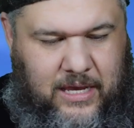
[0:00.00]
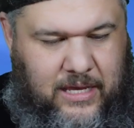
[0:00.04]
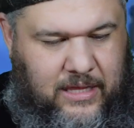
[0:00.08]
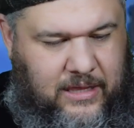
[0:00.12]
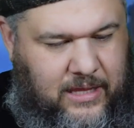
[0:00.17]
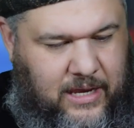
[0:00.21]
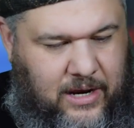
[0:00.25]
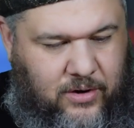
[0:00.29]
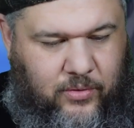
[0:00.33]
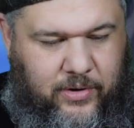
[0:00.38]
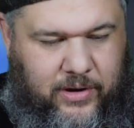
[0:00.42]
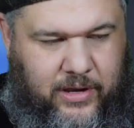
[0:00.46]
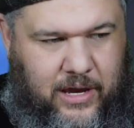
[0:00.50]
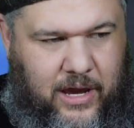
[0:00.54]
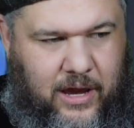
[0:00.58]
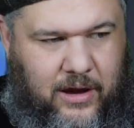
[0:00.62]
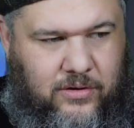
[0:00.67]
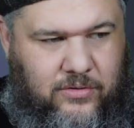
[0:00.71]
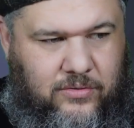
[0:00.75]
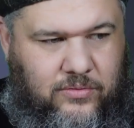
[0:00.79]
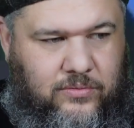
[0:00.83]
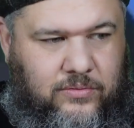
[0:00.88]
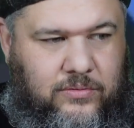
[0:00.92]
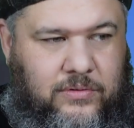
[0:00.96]
there we
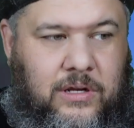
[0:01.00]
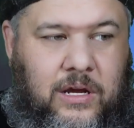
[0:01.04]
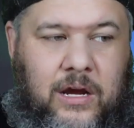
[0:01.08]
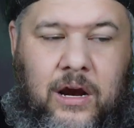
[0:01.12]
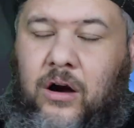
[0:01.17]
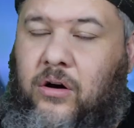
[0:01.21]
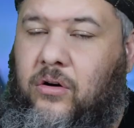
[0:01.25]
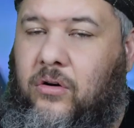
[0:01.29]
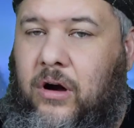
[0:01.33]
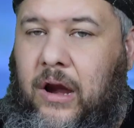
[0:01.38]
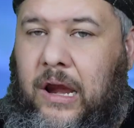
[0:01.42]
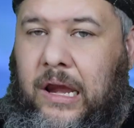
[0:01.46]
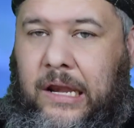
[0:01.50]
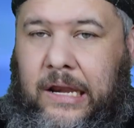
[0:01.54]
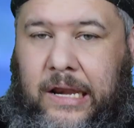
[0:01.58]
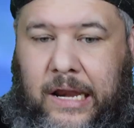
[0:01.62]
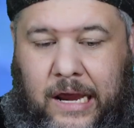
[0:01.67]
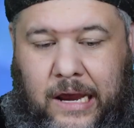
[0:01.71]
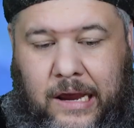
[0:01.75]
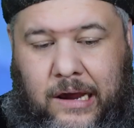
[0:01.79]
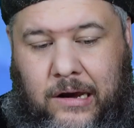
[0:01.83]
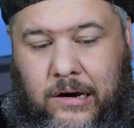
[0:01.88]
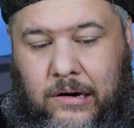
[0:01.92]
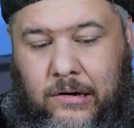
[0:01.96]
go. All right,
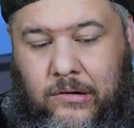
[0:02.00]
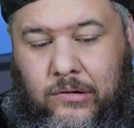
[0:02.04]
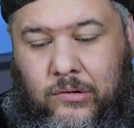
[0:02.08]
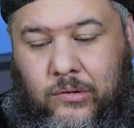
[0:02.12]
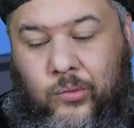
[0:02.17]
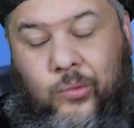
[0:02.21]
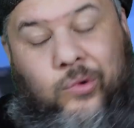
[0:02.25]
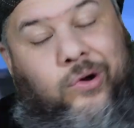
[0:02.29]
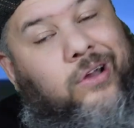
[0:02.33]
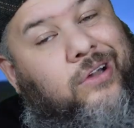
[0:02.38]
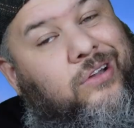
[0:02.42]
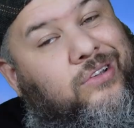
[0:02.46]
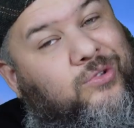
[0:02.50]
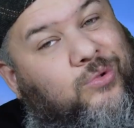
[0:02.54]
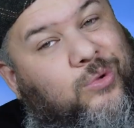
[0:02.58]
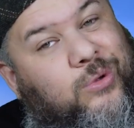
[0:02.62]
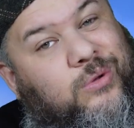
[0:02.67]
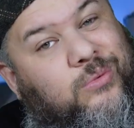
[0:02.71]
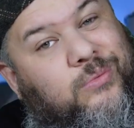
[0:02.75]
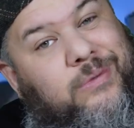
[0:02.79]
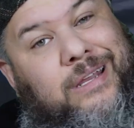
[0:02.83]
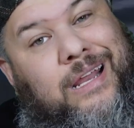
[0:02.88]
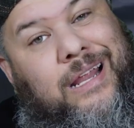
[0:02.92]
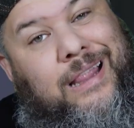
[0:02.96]
now we're gonna switch
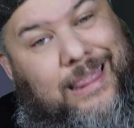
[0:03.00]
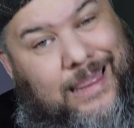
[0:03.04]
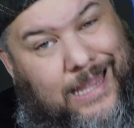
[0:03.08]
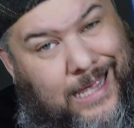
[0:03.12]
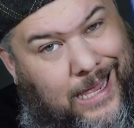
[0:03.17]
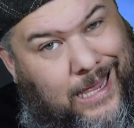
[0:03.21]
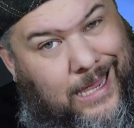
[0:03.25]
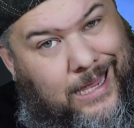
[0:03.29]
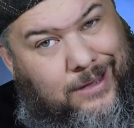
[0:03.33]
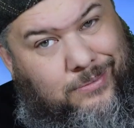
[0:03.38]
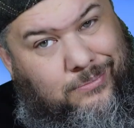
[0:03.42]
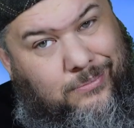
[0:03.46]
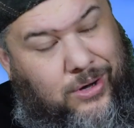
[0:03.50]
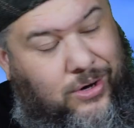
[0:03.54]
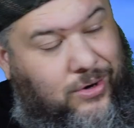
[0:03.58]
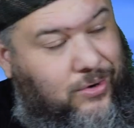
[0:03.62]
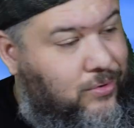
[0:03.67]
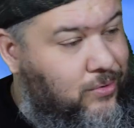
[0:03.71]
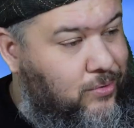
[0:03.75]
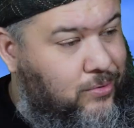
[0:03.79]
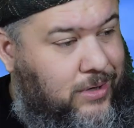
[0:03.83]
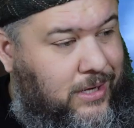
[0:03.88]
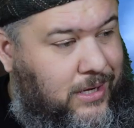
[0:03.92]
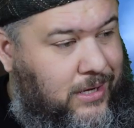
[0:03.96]
them into leg
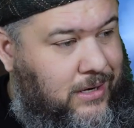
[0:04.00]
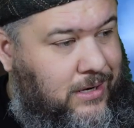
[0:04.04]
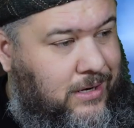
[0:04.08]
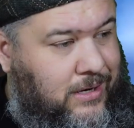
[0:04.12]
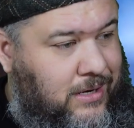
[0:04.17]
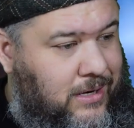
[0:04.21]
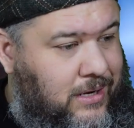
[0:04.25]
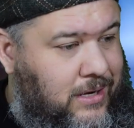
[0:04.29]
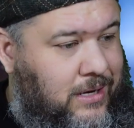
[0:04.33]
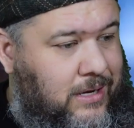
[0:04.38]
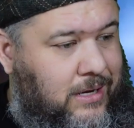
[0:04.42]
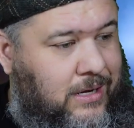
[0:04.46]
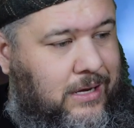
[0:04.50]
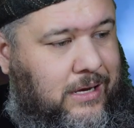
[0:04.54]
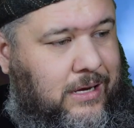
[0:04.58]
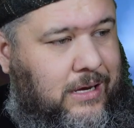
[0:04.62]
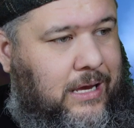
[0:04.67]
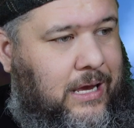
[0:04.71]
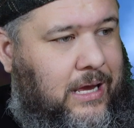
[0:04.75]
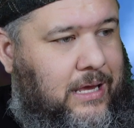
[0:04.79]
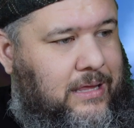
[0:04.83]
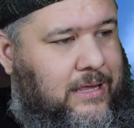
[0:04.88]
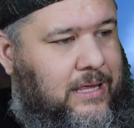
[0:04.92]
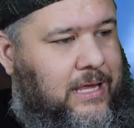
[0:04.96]
mode,
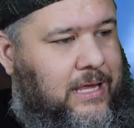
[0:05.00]
and